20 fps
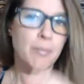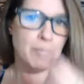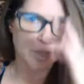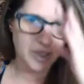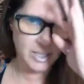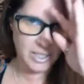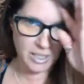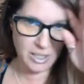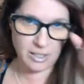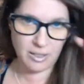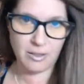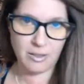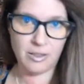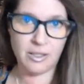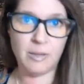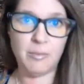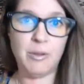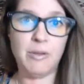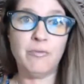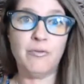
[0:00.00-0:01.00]

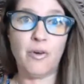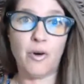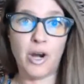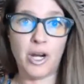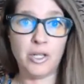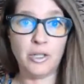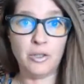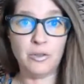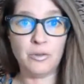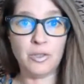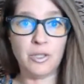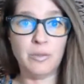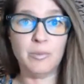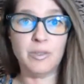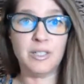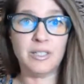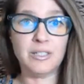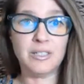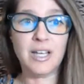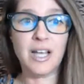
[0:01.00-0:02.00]
Particularly before I knew
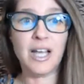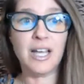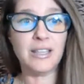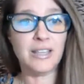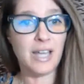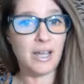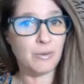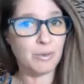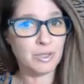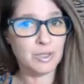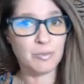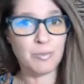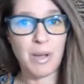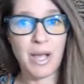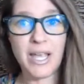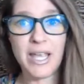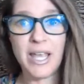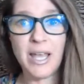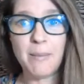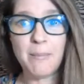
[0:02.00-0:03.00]
human design. That was
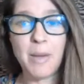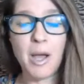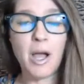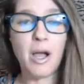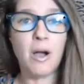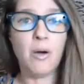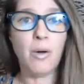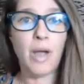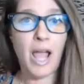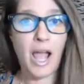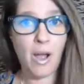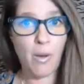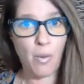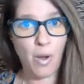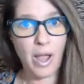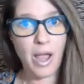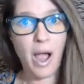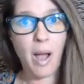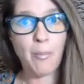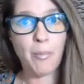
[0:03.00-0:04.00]
my MO, how
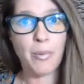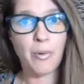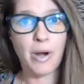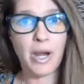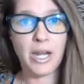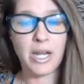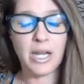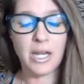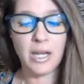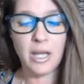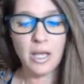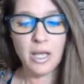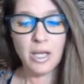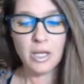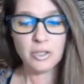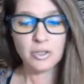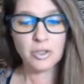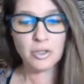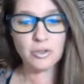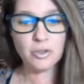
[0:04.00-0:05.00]
I operated.
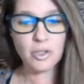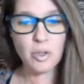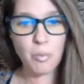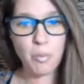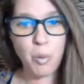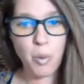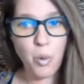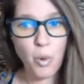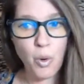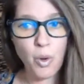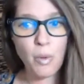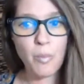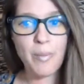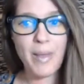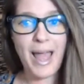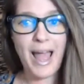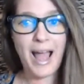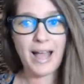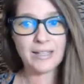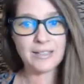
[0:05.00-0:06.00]
So to pull
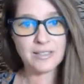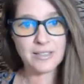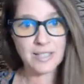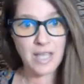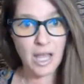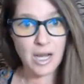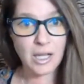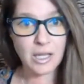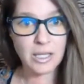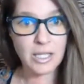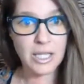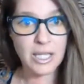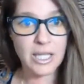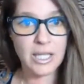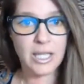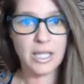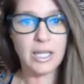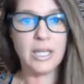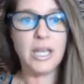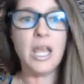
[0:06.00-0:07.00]
back, settle
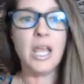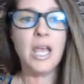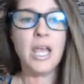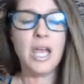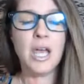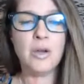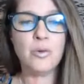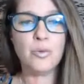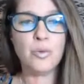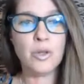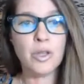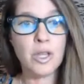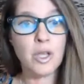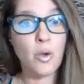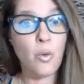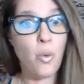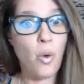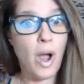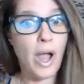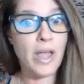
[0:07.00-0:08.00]
in, and really
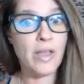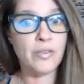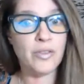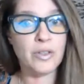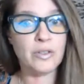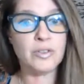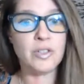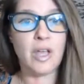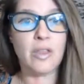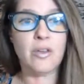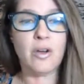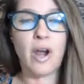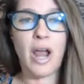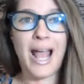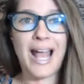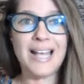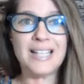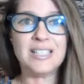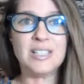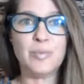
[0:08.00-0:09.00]
quiet those other
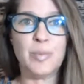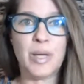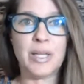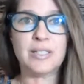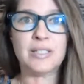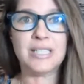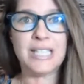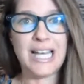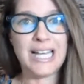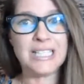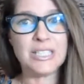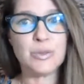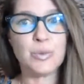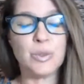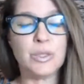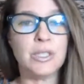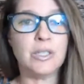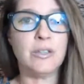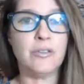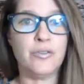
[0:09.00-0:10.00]
aspects, that's
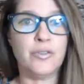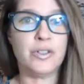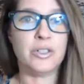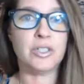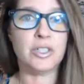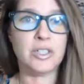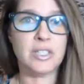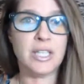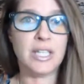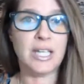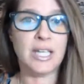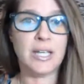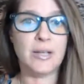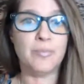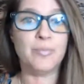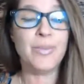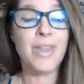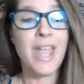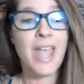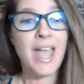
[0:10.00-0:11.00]
really the first
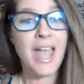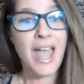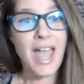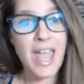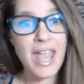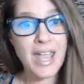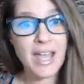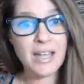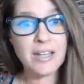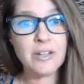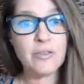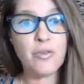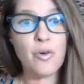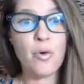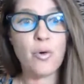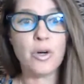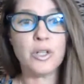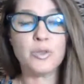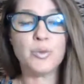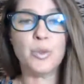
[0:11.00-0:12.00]
thing. And of
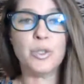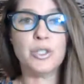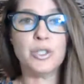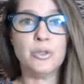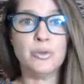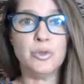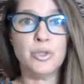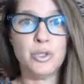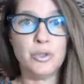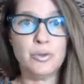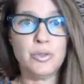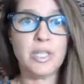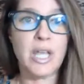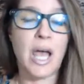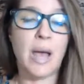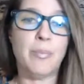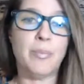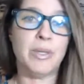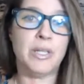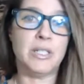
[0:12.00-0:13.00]
course, once you do
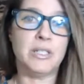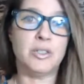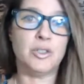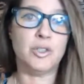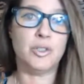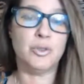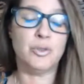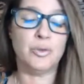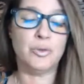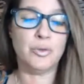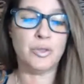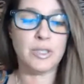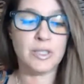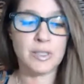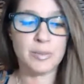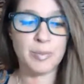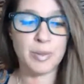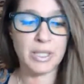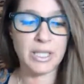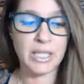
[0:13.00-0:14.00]
tap into the
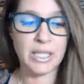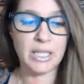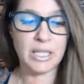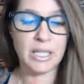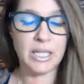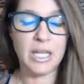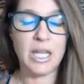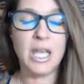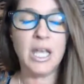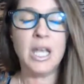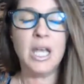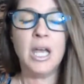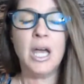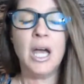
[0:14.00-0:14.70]
spleen,